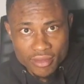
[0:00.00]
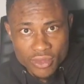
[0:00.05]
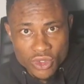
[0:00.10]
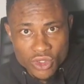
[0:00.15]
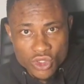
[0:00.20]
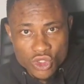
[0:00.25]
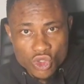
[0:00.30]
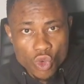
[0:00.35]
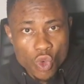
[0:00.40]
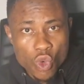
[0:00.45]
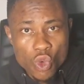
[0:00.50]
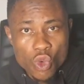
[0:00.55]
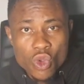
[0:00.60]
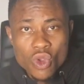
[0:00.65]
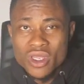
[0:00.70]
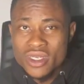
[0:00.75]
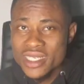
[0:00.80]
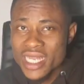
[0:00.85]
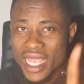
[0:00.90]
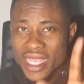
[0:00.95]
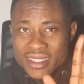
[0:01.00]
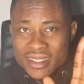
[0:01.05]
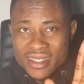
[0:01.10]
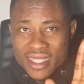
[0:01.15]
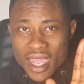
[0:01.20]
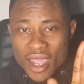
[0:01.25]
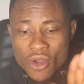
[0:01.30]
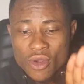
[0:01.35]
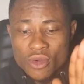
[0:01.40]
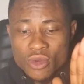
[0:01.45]
So that is
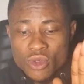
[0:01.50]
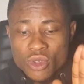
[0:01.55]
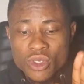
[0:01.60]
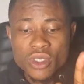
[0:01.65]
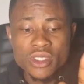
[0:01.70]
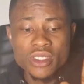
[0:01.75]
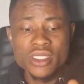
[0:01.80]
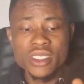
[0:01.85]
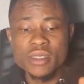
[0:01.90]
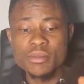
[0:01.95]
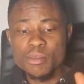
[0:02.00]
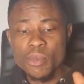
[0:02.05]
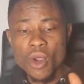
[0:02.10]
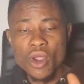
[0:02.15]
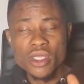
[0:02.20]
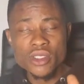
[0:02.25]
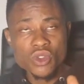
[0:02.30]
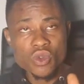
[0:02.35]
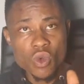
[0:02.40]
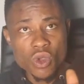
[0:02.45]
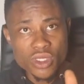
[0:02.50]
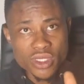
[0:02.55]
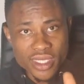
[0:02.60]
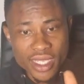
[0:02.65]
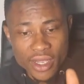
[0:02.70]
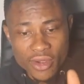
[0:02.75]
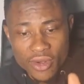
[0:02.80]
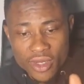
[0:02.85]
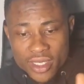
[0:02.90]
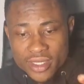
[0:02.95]
how the point was
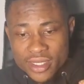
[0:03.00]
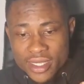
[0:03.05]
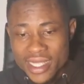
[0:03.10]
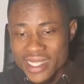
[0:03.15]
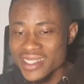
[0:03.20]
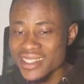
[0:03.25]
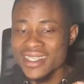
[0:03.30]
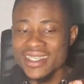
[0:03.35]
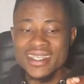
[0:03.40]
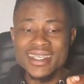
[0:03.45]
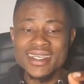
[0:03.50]
calculated.